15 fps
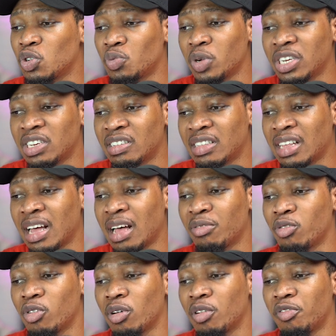to
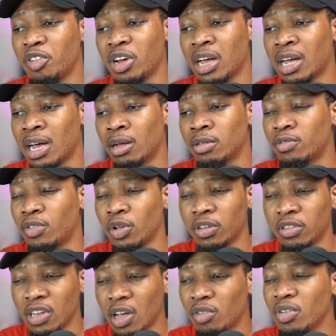register for a free account for
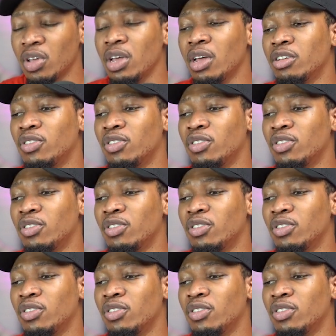yourself.